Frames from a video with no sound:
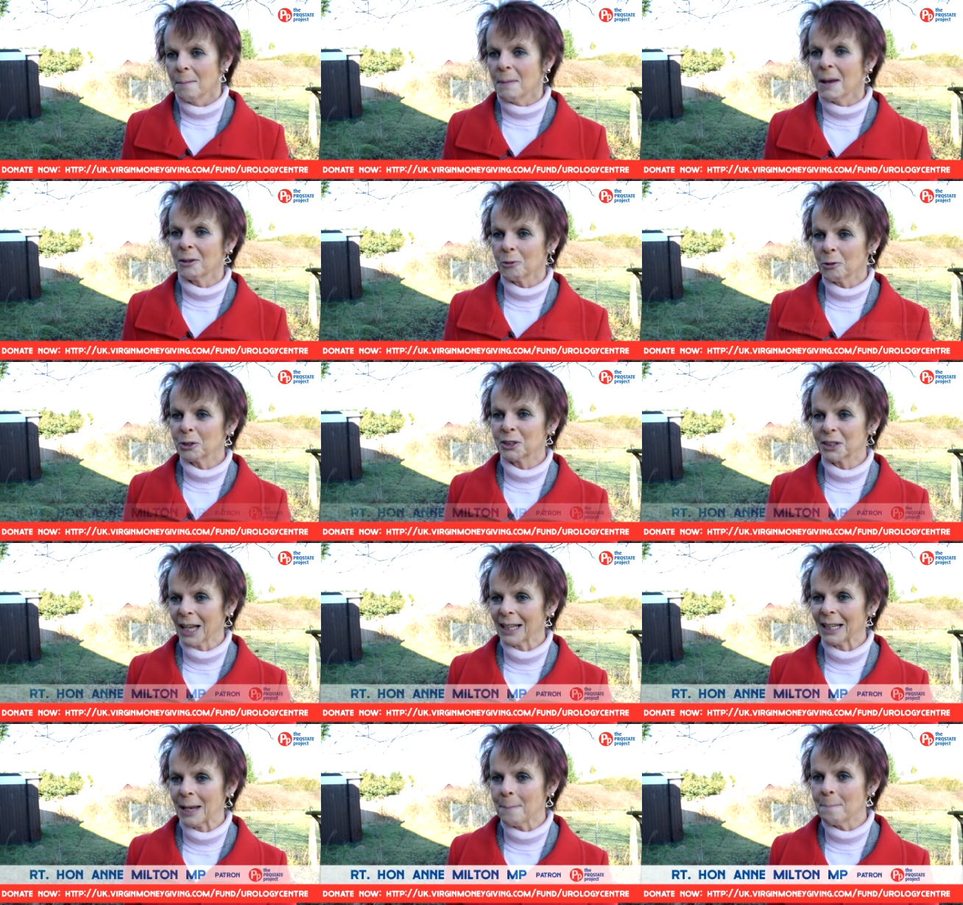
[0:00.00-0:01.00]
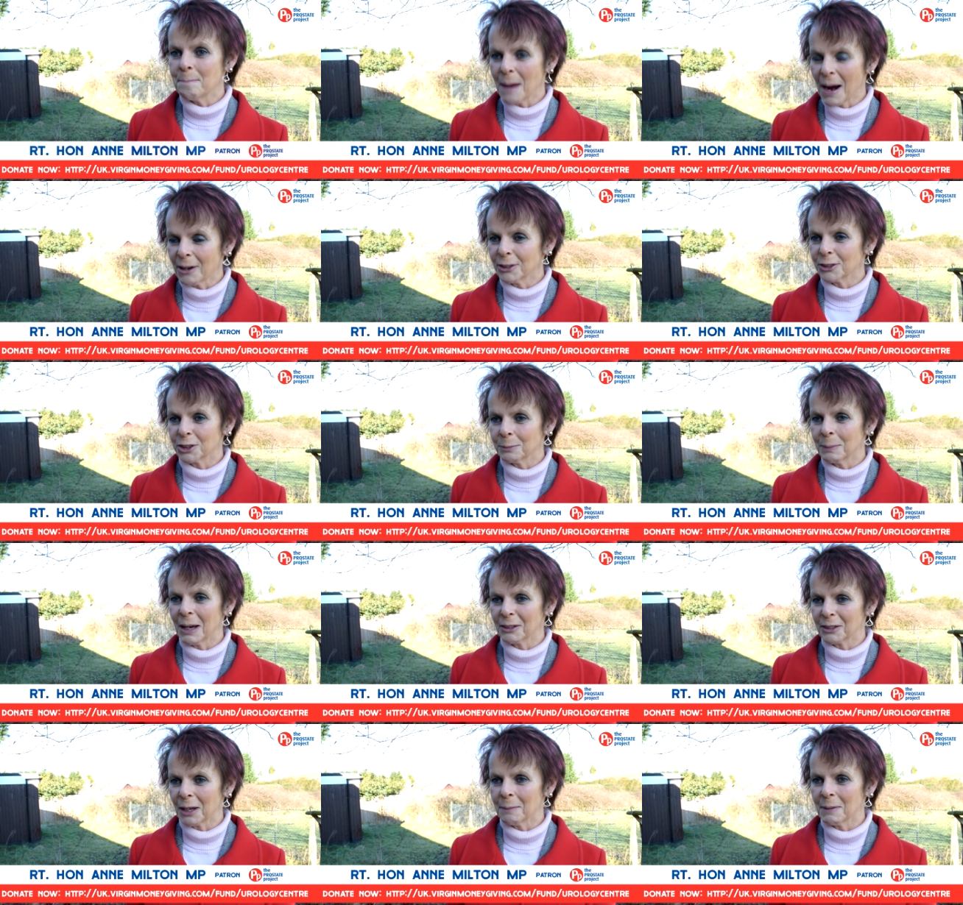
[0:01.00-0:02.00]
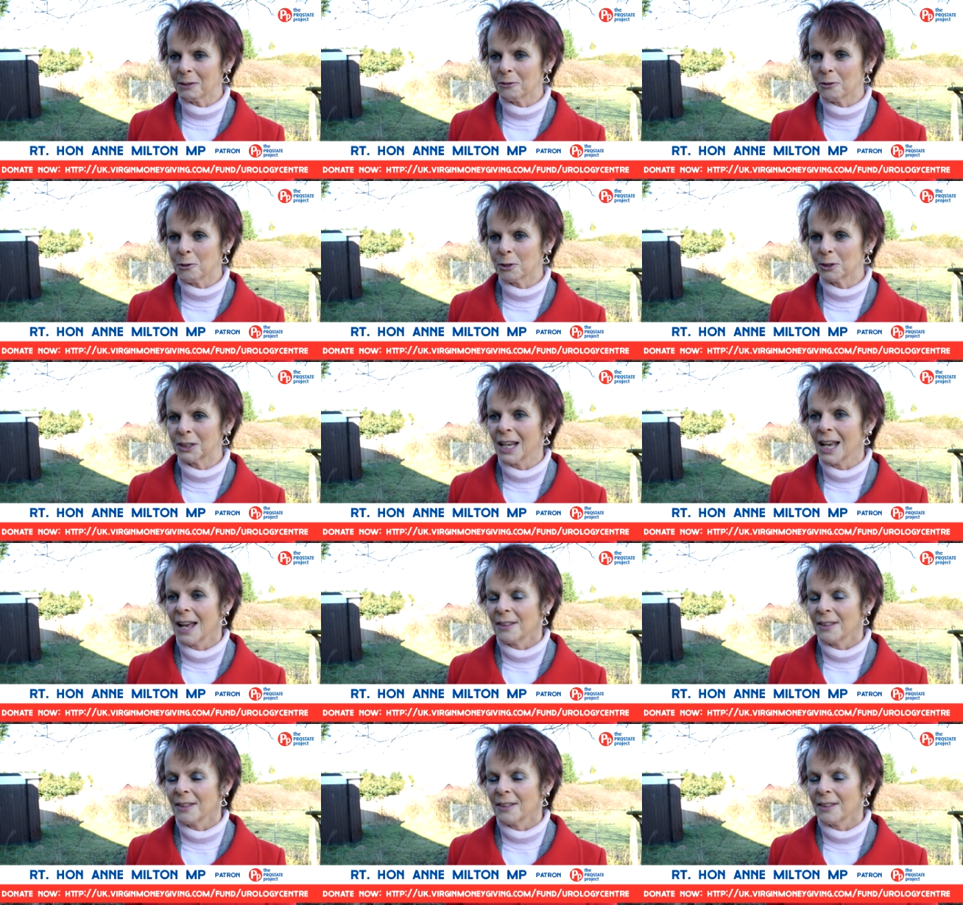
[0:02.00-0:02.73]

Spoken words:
Men are always slightly embarrassed about coming forward.